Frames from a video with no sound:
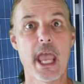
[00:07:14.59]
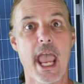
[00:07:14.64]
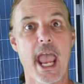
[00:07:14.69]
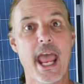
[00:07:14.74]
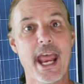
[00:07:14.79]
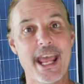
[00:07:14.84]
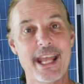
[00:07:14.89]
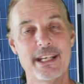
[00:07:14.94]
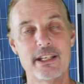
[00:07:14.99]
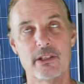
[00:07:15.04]

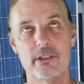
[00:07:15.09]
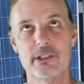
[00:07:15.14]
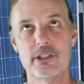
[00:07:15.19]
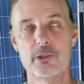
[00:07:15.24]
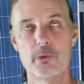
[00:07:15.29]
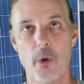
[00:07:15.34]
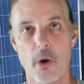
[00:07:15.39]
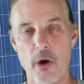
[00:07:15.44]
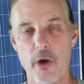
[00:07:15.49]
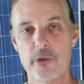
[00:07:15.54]
And
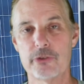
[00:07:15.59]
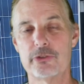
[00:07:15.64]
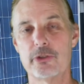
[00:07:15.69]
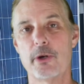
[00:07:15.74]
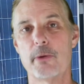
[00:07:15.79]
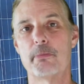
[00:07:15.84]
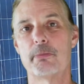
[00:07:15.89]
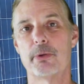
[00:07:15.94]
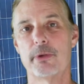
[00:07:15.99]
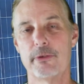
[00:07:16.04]
you
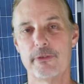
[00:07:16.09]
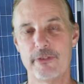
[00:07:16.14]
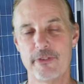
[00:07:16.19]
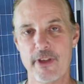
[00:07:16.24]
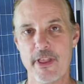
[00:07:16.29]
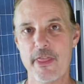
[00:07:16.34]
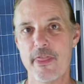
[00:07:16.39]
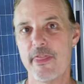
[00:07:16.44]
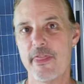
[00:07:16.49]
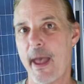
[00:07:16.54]
also
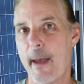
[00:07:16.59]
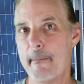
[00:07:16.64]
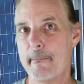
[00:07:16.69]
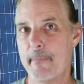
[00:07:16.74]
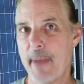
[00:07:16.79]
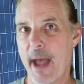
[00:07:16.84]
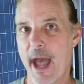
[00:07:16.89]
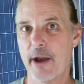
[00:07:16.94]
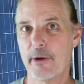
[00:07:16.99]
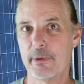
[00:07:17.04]
prevent that
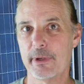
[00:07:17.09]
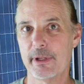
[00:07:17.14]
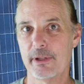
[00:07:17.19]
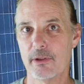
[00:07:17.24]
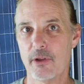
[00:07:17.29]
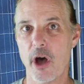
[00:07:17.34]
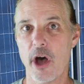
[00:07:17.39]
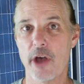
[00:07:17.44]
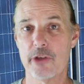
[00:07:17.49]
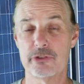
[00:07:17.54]
battery
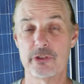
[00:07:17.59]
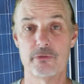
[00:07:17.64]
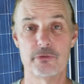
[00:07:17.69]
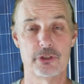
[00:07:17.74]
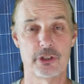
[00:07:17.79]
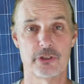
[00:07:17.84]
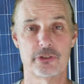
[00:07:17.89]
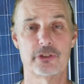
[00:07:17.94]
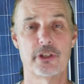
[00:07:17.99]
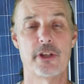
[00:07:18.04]
loss of
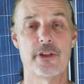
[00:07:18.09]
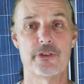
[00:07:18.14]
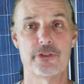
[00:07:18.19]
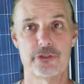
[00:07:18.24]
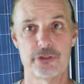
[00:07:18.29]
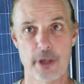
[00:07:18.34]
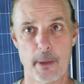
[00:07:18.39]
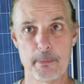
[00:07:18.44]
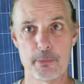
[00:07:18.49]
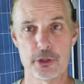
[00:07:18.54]
just
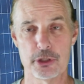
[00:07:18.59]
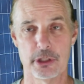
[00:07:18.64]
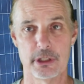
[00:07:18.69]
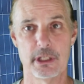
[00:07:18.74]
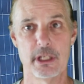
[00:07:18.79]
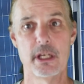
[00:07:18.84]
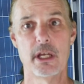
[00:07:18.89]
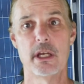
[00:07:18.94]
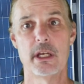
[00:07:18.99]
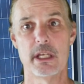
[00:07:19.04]

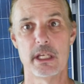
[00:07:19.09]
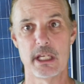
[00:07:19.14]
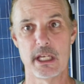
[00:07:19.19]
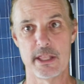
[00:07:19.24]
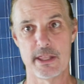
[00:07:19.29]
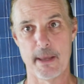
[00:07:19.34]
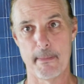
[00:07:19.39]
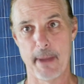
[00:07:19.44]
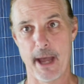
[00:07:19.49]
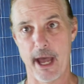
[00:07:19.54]
consumption
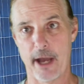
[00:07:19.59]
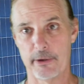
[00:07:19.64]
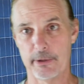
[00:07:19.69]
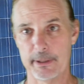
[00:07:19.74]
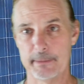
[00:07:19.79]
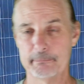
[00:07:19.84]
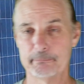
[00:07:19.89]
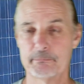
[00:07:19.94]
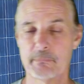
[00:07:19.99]
in the battery.